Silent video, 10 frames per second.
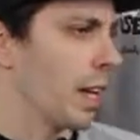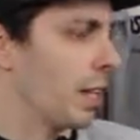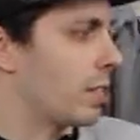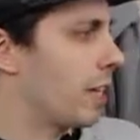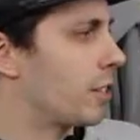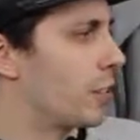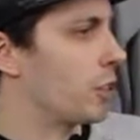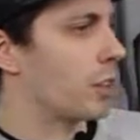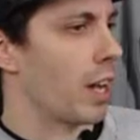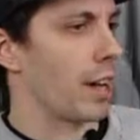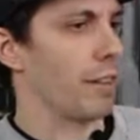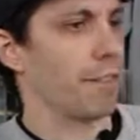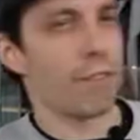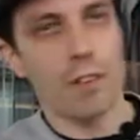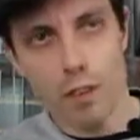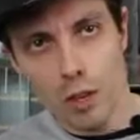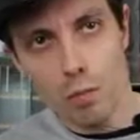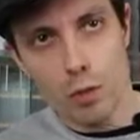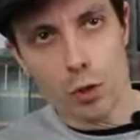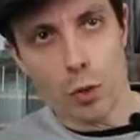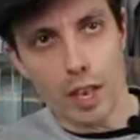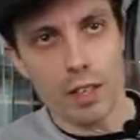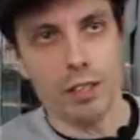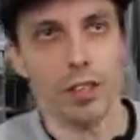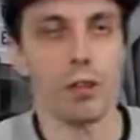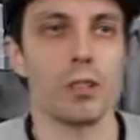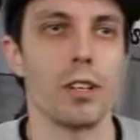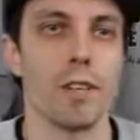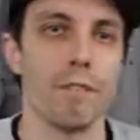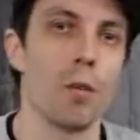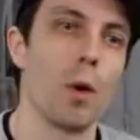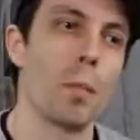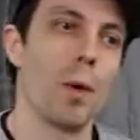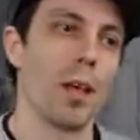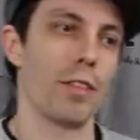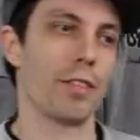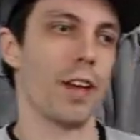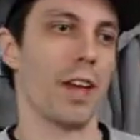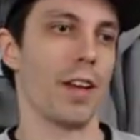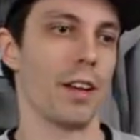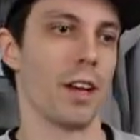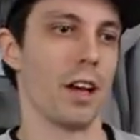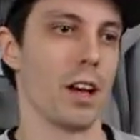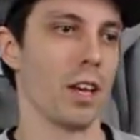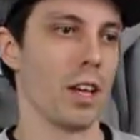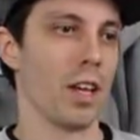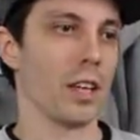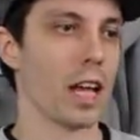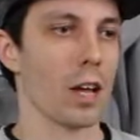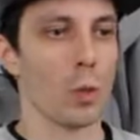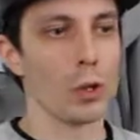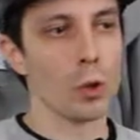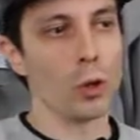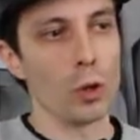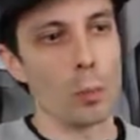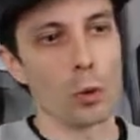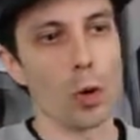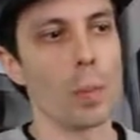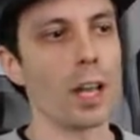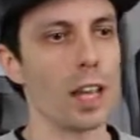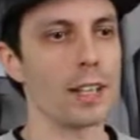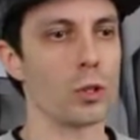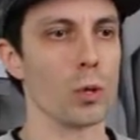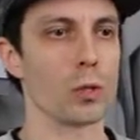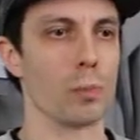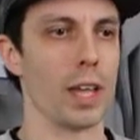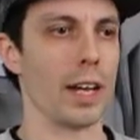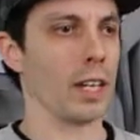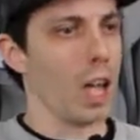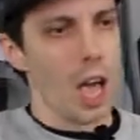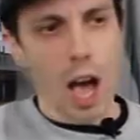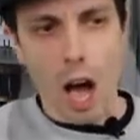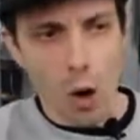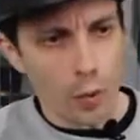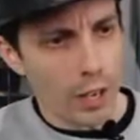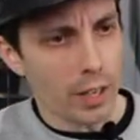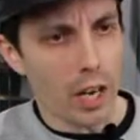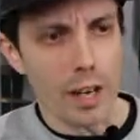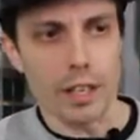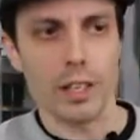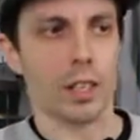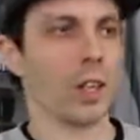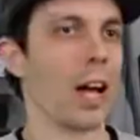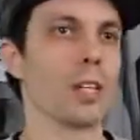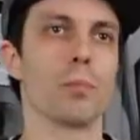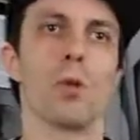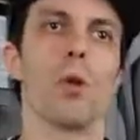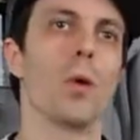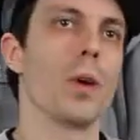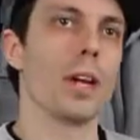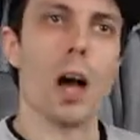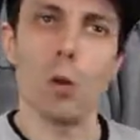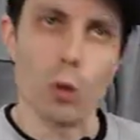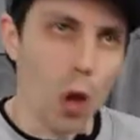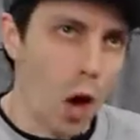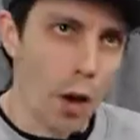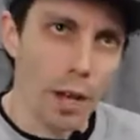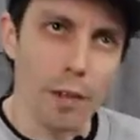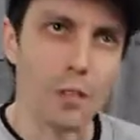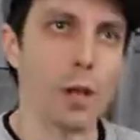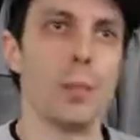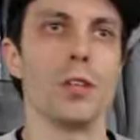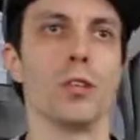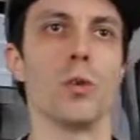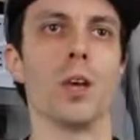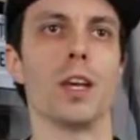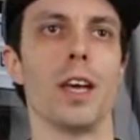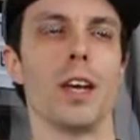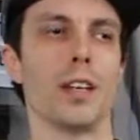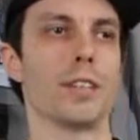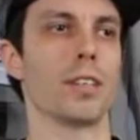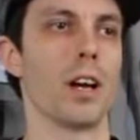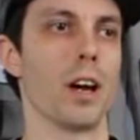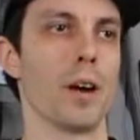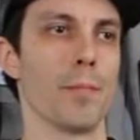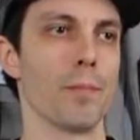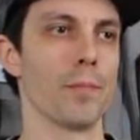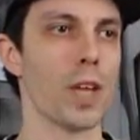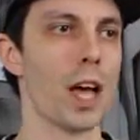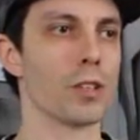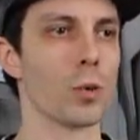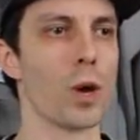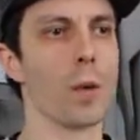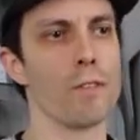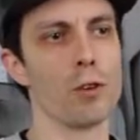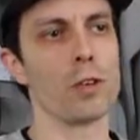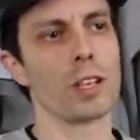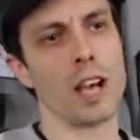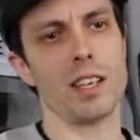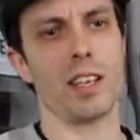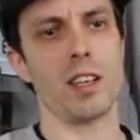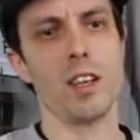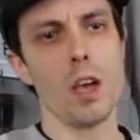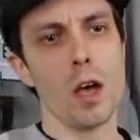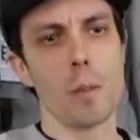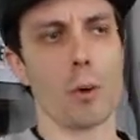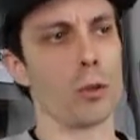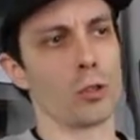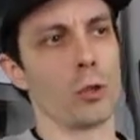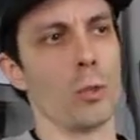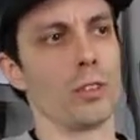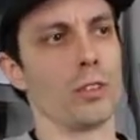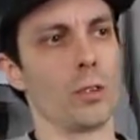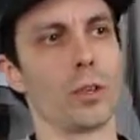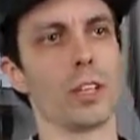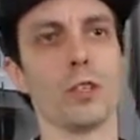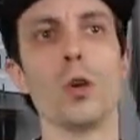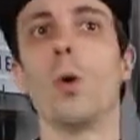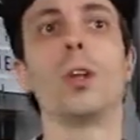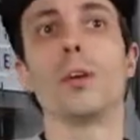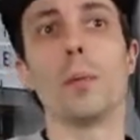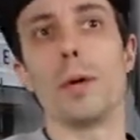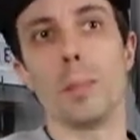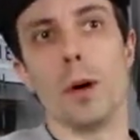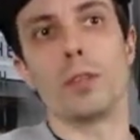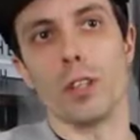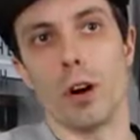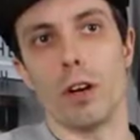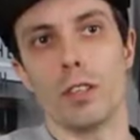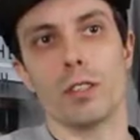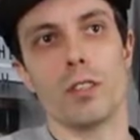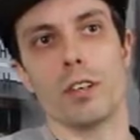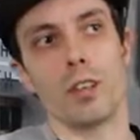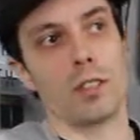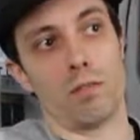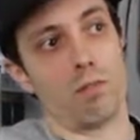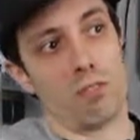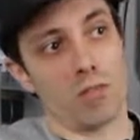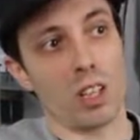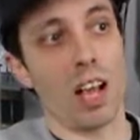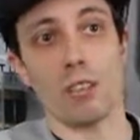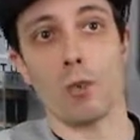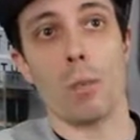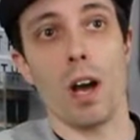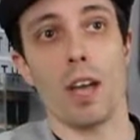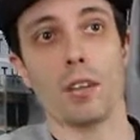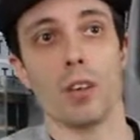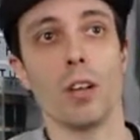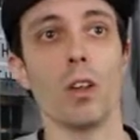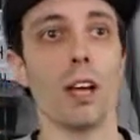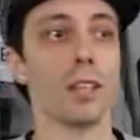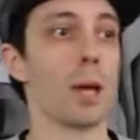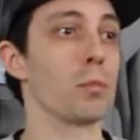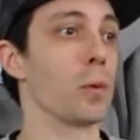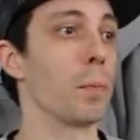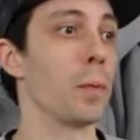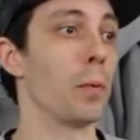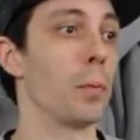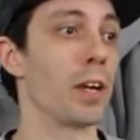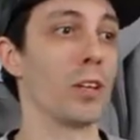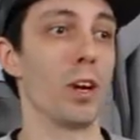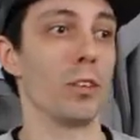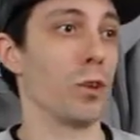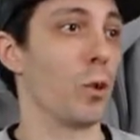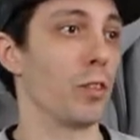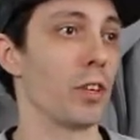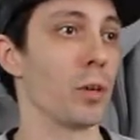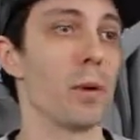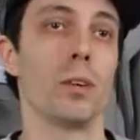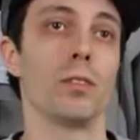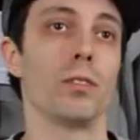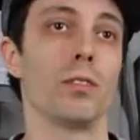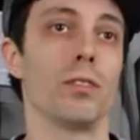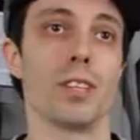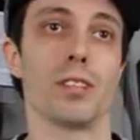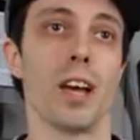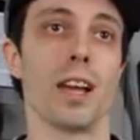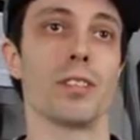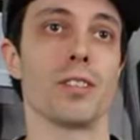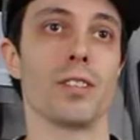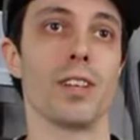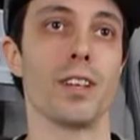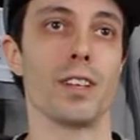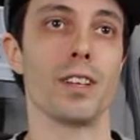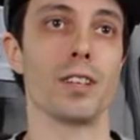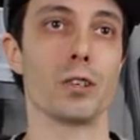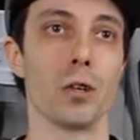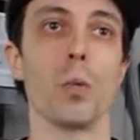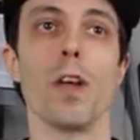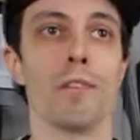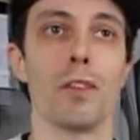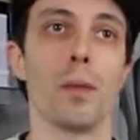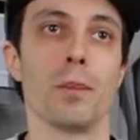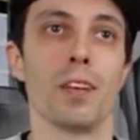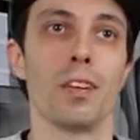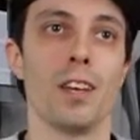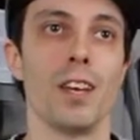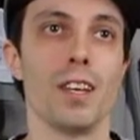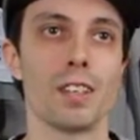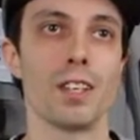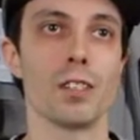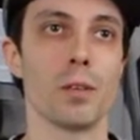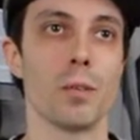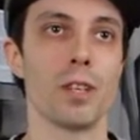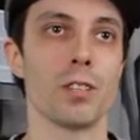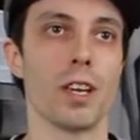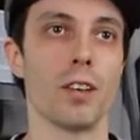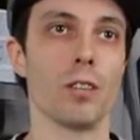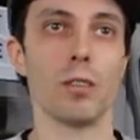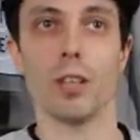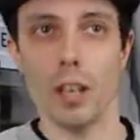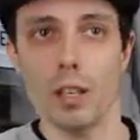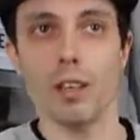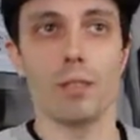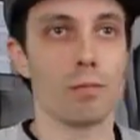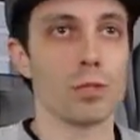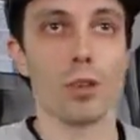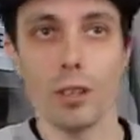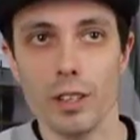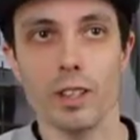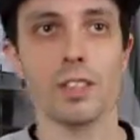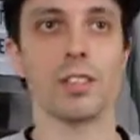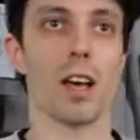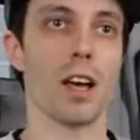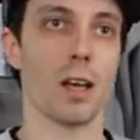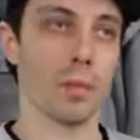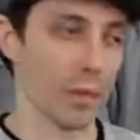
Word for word: yeah, it's nice to just kind of showcase their stuff for one month, and uh, yeah, we do a little blurb. I like to explain how they got into glass blowing, how yeah, yeah. long have they been doing it. Um, yeah, it's a great way for you to kind of get personal or get to know a little bit about the artist, uh, the glass you're buying. Right, yeah. A lot of times, some people might not know a thing about these guys, and uh, mm-hmm. that's a good way for them to. to get some insight. Oh, okay, they started this time.